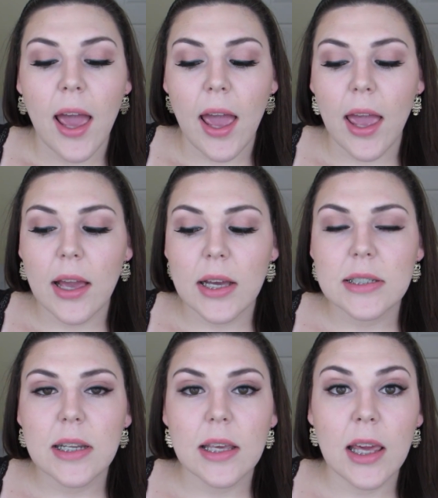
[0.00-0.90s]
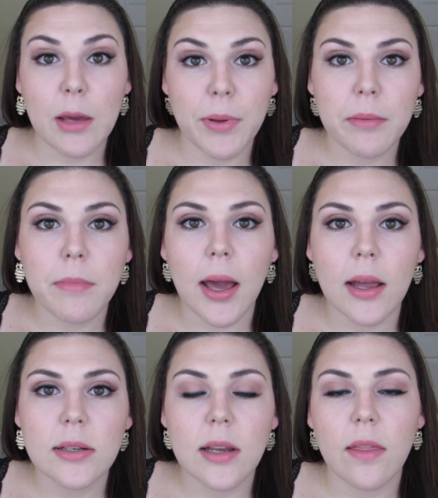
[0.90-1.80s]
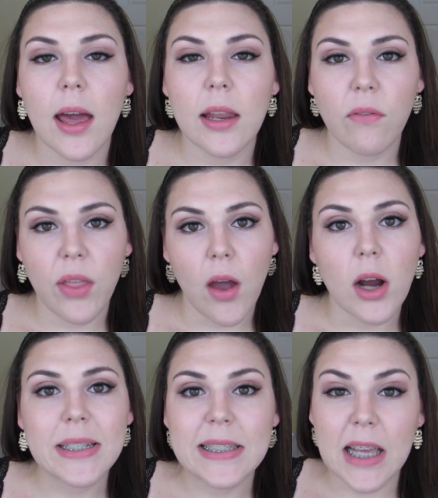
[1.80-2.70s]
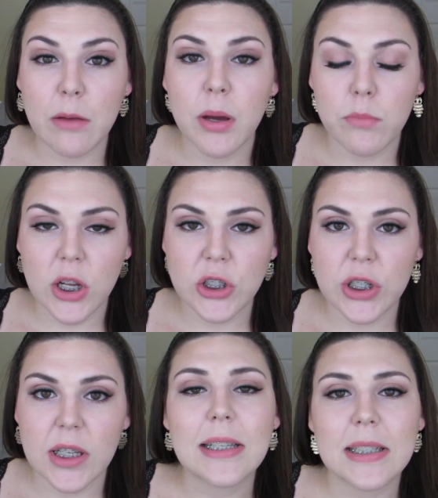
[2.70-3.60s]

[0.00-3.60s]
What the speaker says: and keep in mind that if they are Sigma brushes,